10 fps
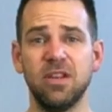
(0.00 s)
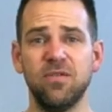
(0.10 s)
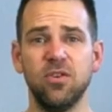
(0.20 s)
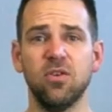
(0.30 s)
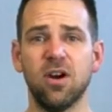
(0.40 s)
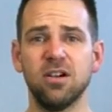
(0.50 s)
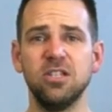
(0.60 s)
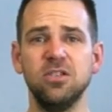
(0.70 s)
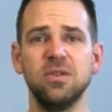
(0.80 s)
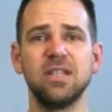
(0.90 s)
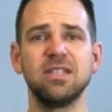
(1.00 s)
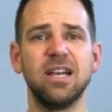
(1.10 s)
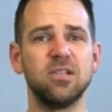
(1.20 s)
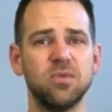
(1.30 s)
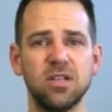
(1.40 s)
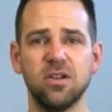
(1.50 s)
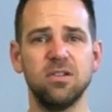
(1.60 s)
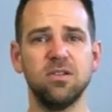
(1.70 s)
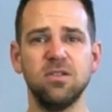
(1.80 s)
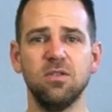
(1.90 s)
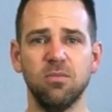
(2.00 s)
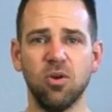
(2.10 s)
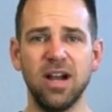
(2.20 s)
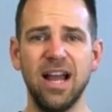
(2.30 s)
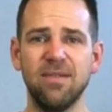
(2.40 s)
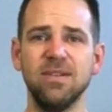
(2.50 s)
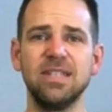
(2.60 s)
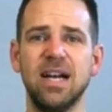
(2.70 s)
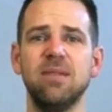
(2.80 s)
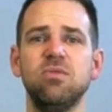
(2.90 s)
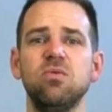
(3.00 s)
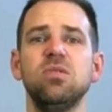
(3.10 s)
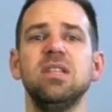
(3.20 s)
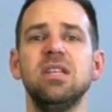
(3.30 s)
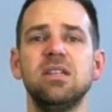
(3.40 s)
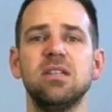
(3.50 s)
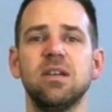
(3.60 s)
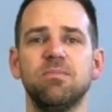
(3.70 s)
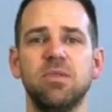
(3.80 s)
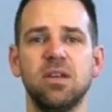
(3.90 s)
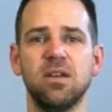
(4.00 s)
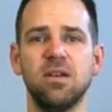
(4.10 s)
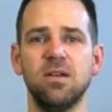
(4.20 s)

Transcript: if you're already doing this, I just want to encourage you to do it more. Every time you teach something,